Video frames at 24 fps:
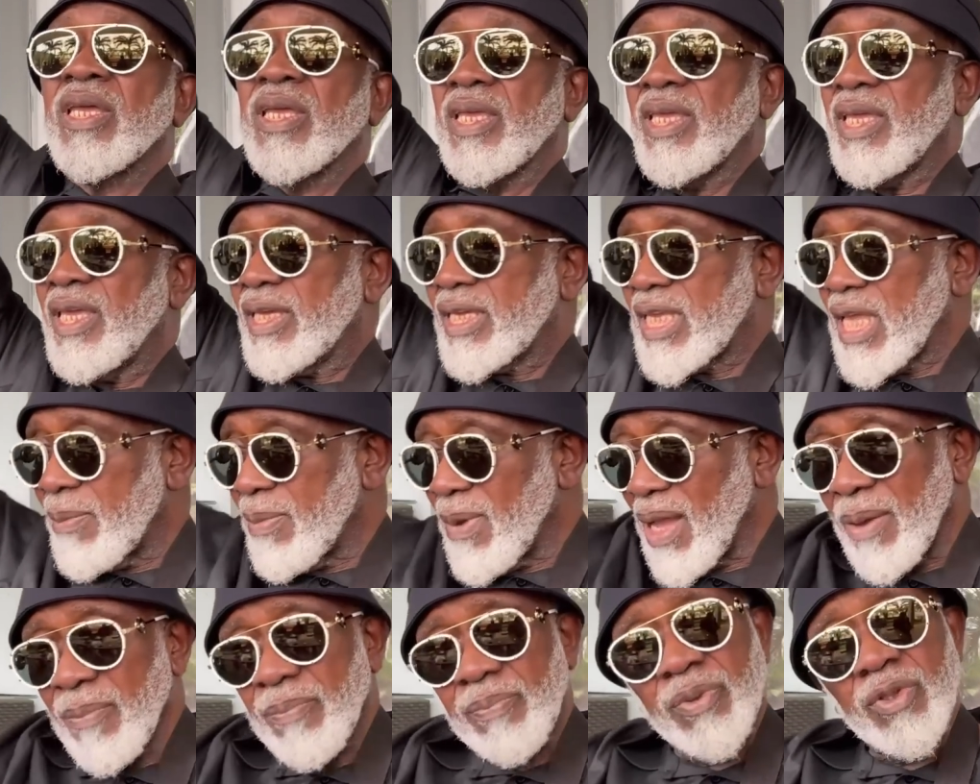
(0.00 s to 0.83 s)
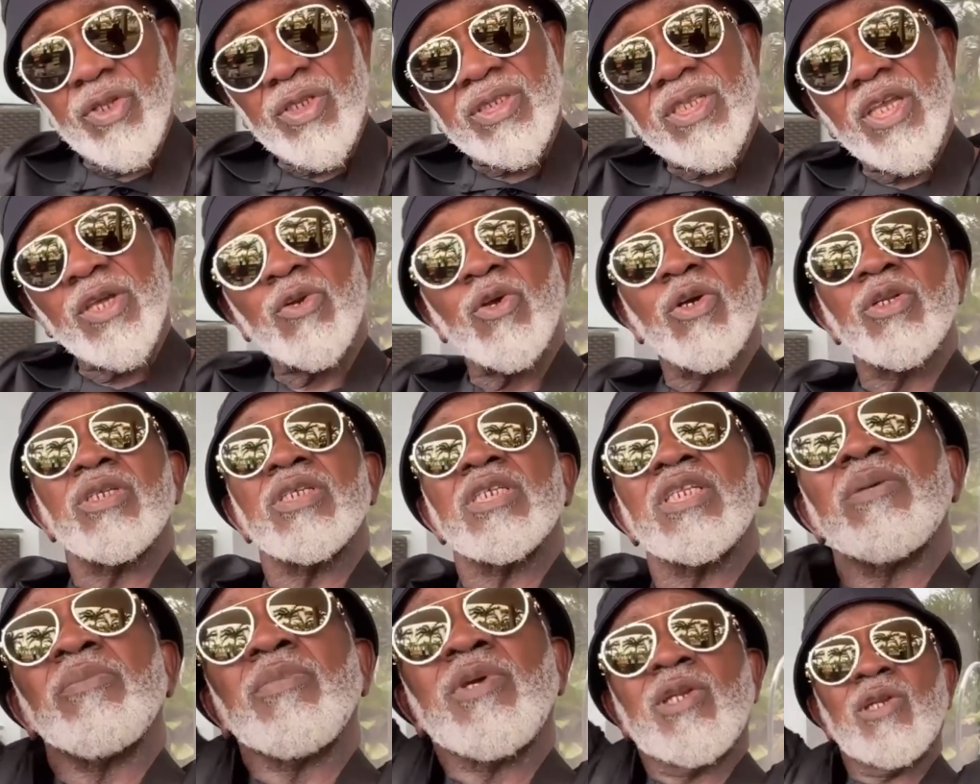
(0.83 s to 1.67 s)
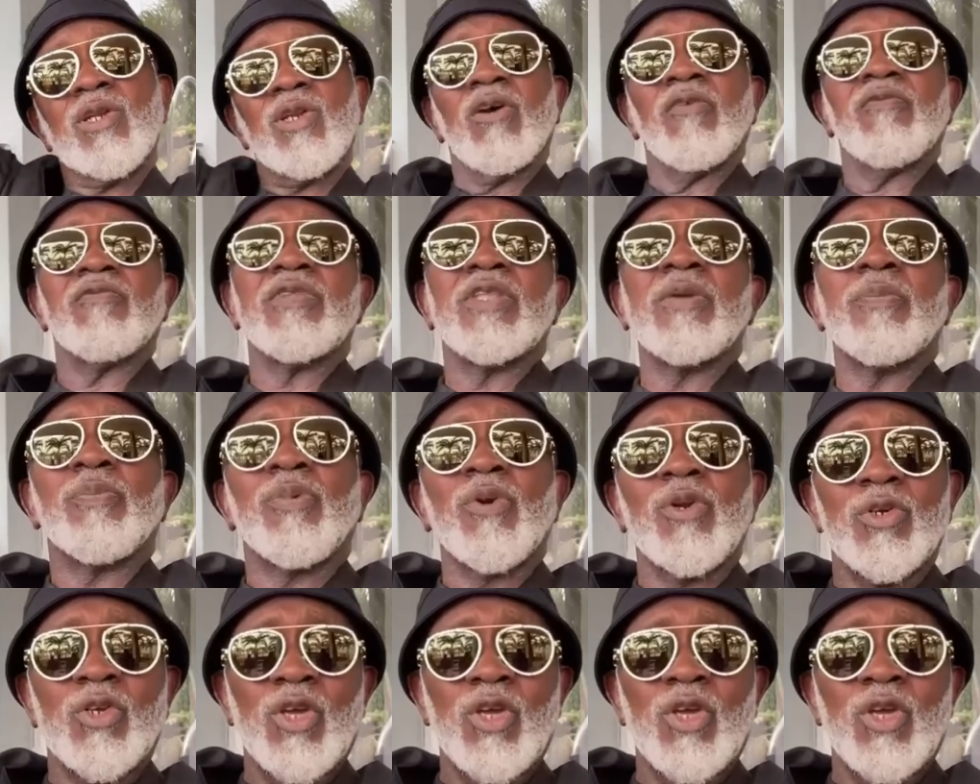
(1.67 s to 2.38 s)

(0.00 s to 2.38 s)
He came and built a road in the middle of the,